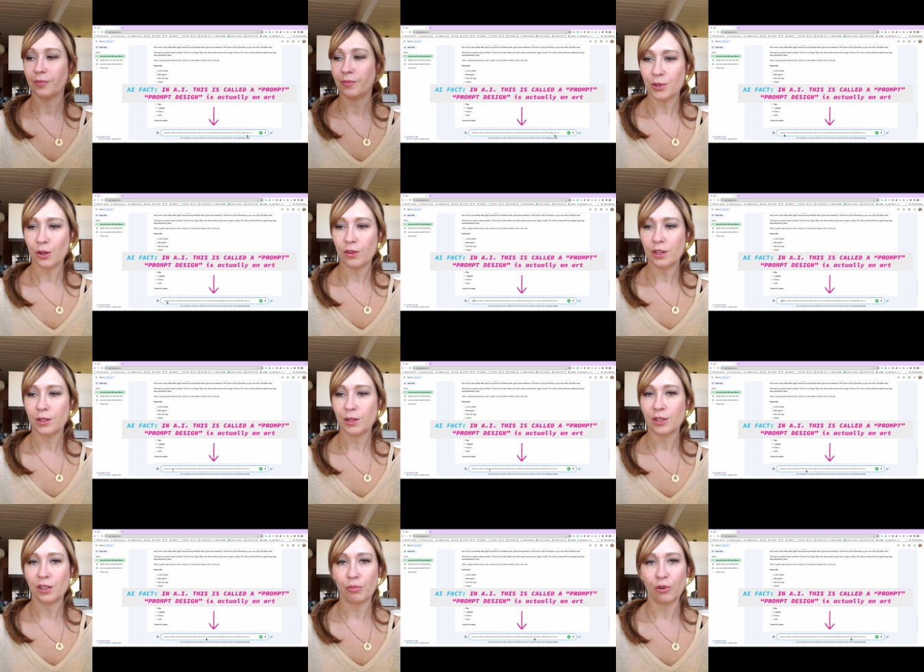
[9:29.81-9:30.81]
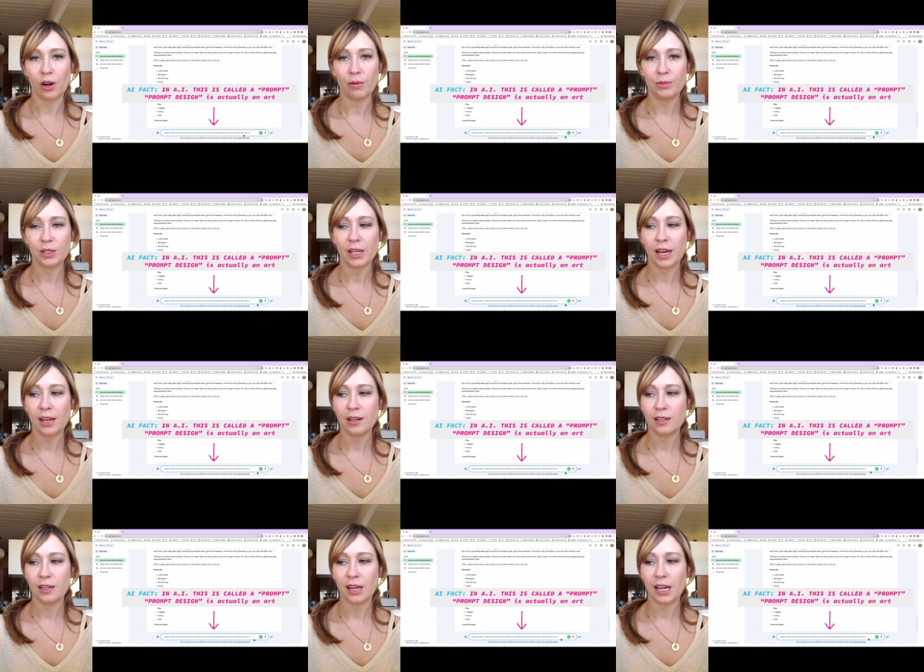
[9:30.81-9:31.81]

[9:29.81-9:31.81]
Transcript: So this is the prompt line,